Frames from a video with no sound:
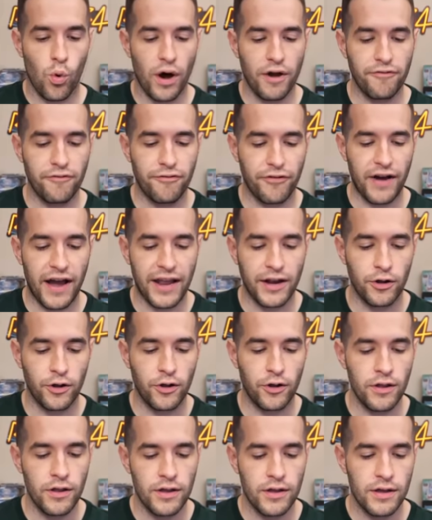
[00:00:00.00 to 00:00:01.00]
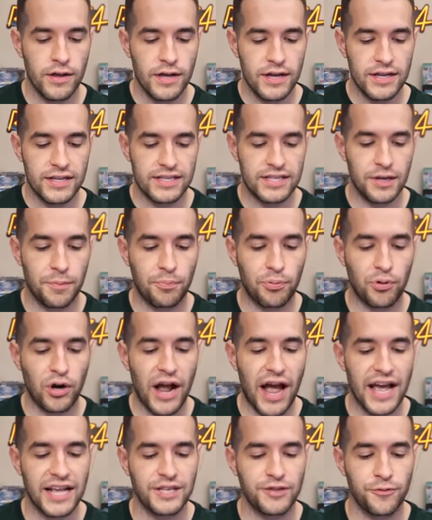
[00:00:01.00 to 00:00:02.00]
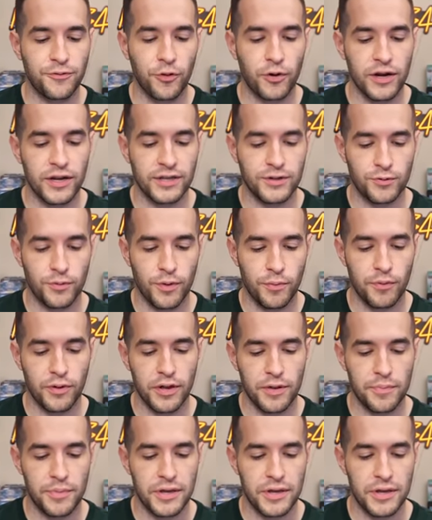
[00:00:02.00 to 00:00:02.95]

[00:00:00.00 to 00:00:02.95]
1 final surprise for us. What will